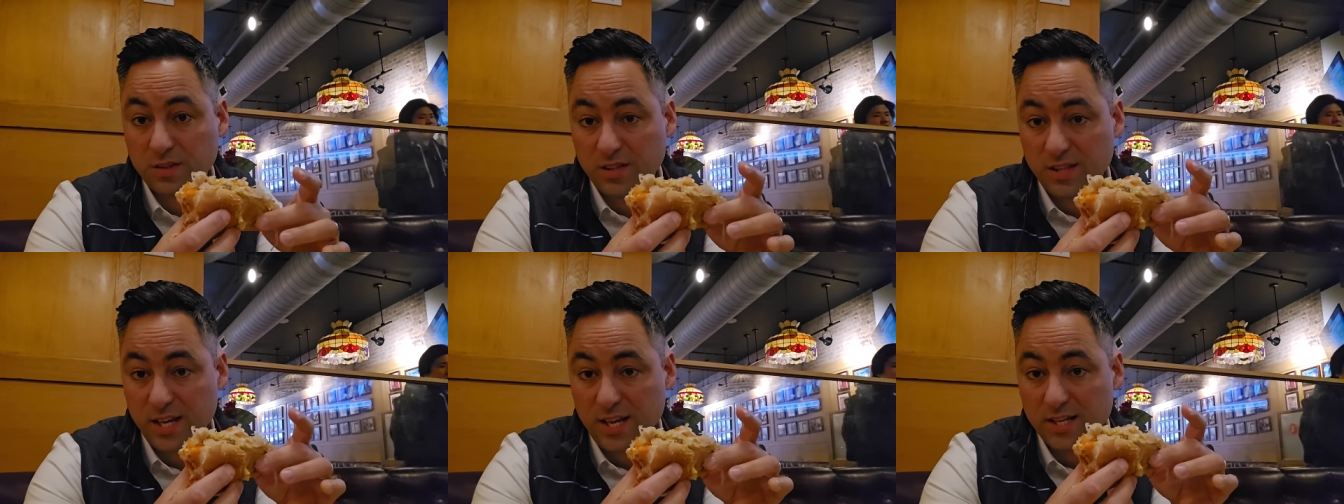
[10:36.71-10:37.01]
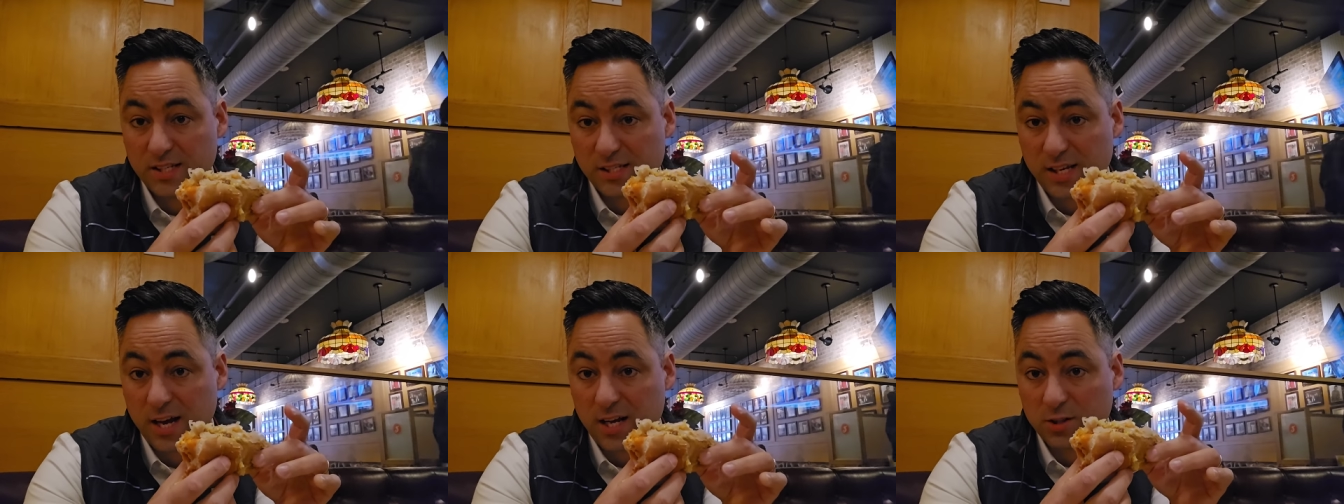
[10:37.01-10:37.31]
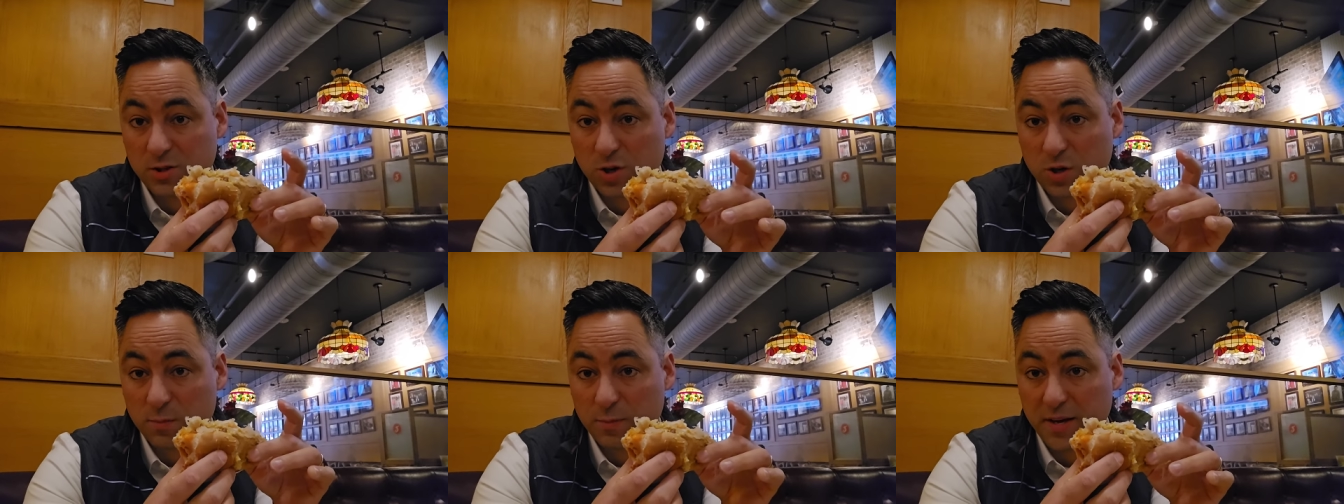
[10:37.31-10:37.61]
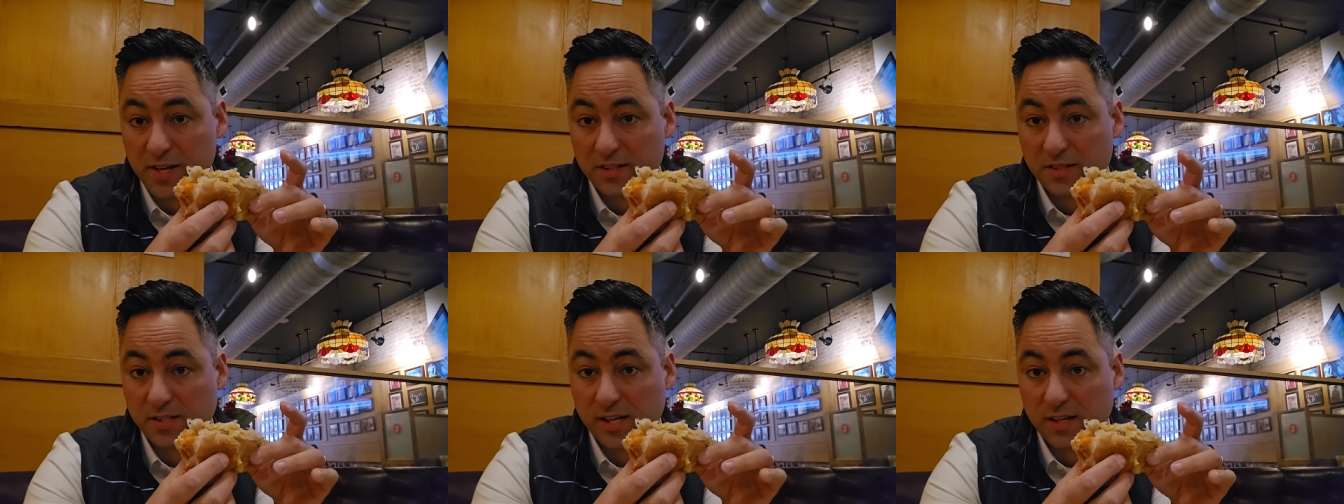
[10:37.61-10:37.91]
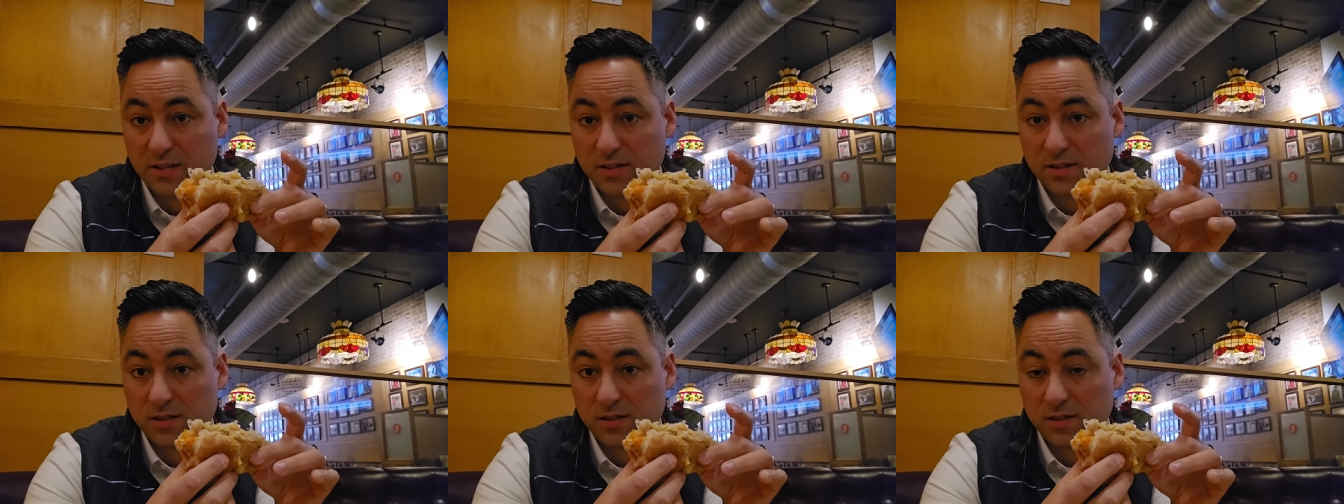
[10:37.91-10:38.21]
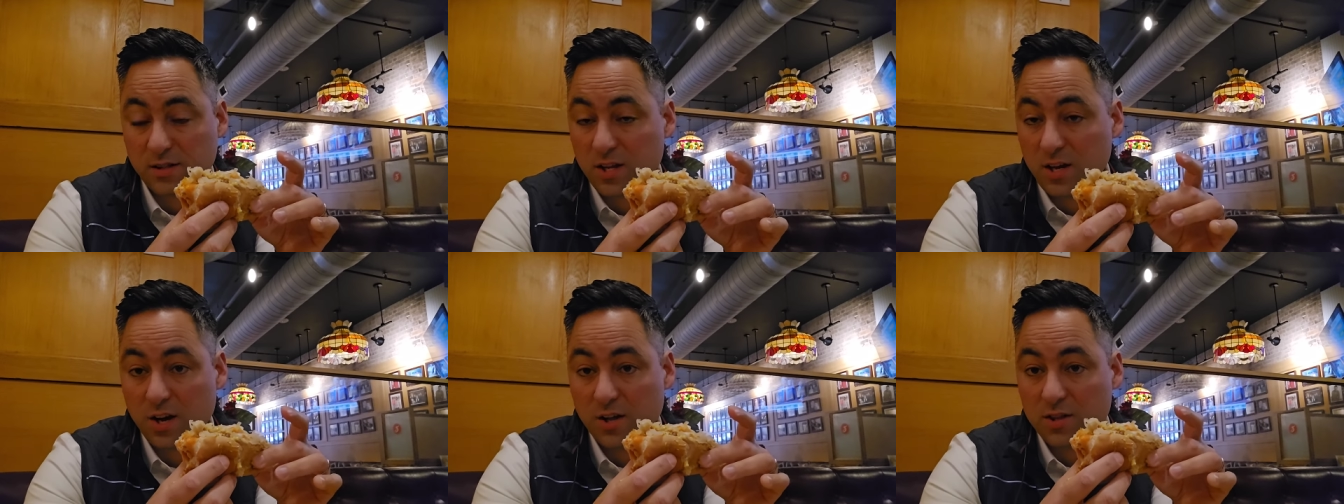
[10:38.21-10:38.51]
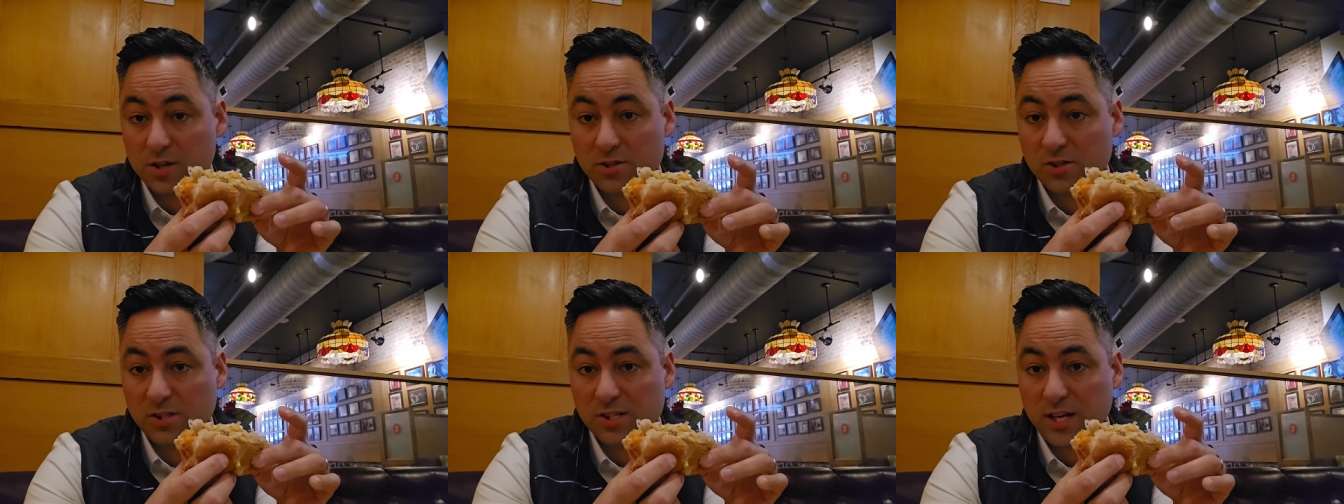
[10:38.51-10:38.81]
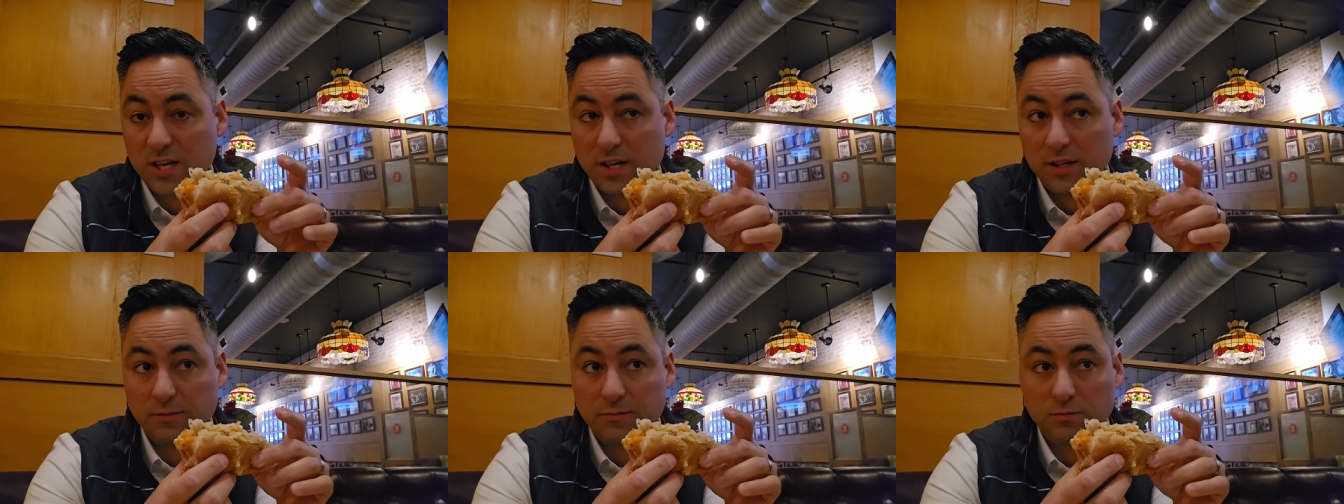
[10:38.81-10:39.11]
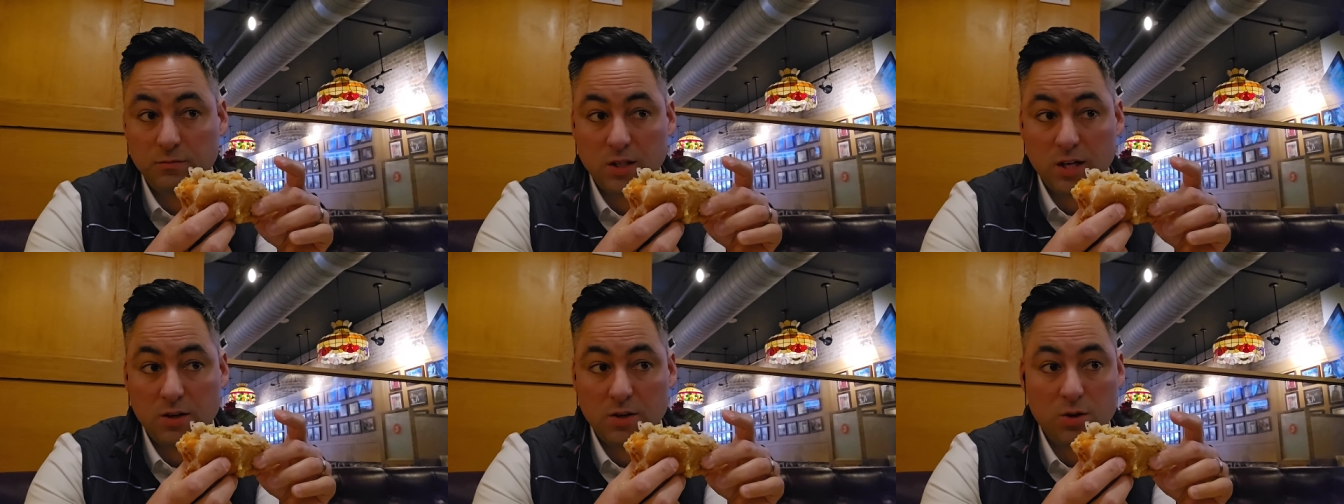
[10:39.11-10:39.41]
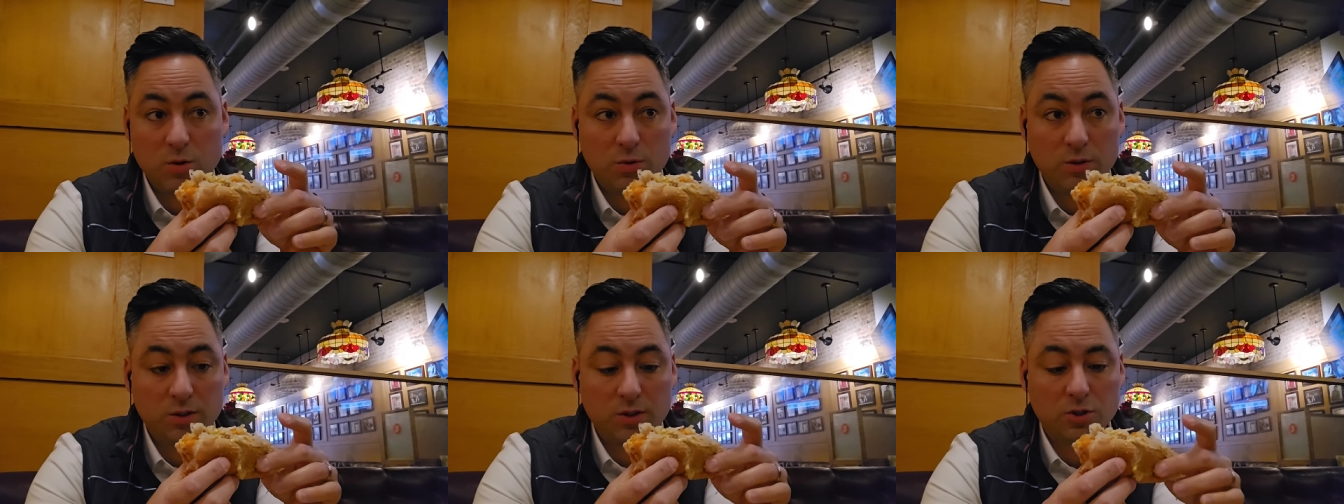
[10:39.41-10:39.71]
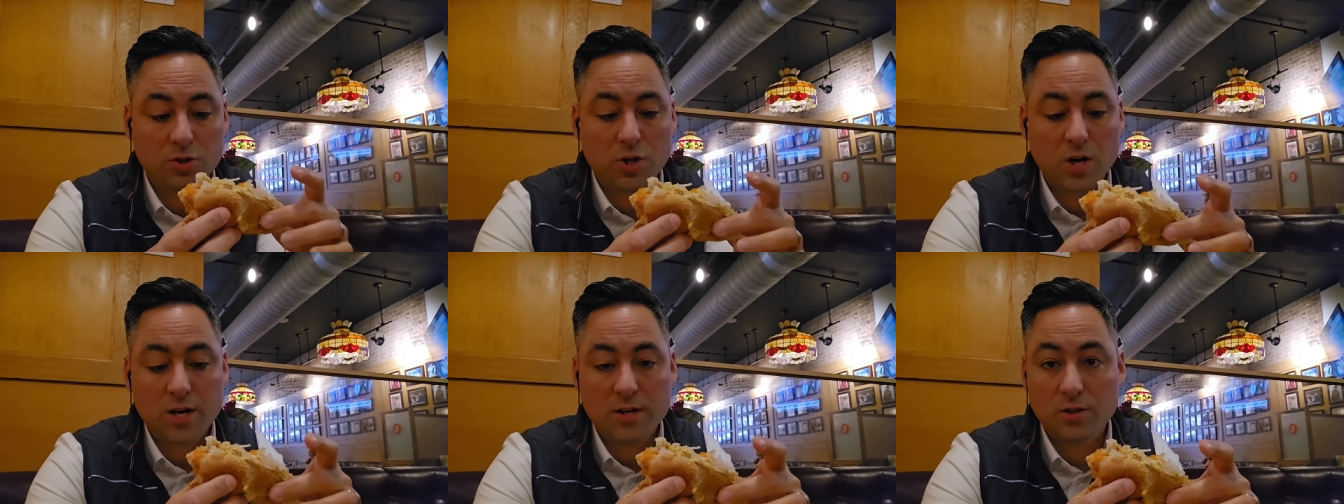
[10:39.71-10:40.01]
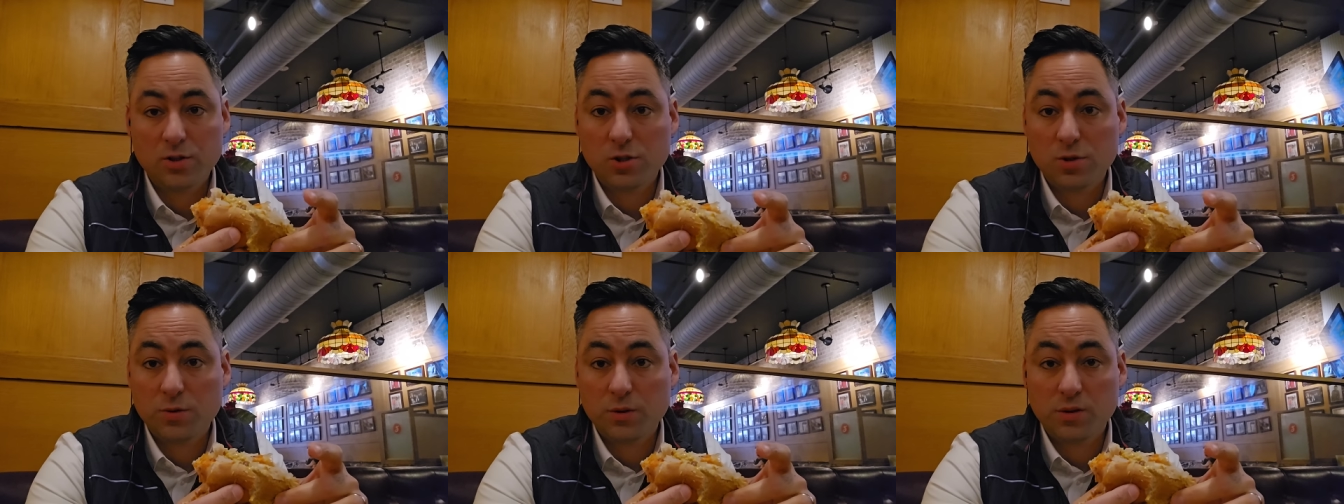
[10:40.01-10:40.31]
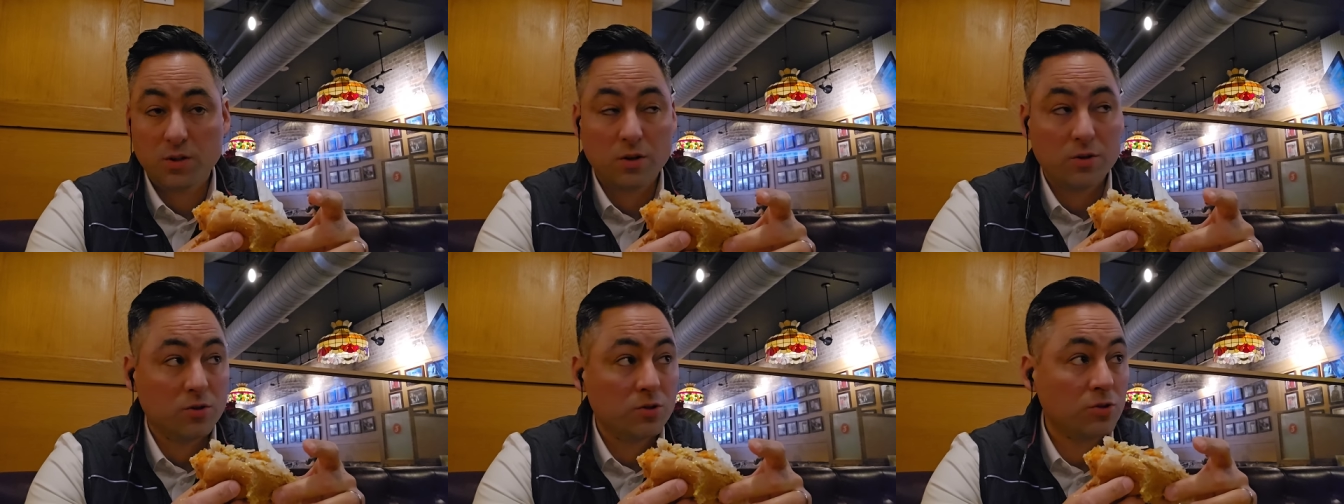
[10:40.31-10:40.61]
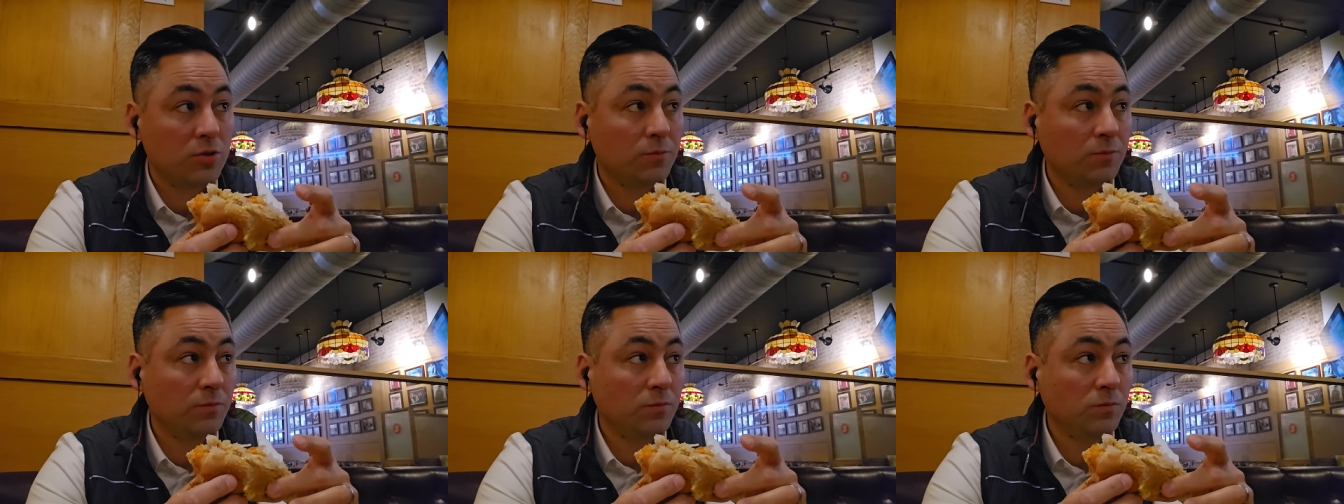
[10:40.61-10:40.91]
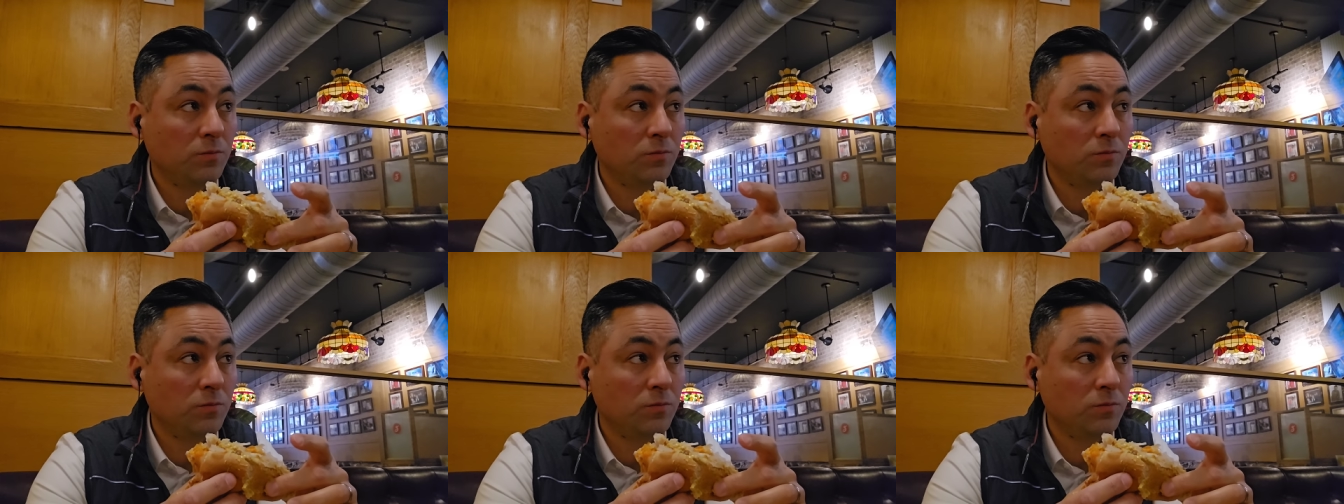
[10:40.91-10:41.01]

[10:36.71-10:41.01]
This hot dog makes sense. The others didn't. I don't know what they're trying to do with those,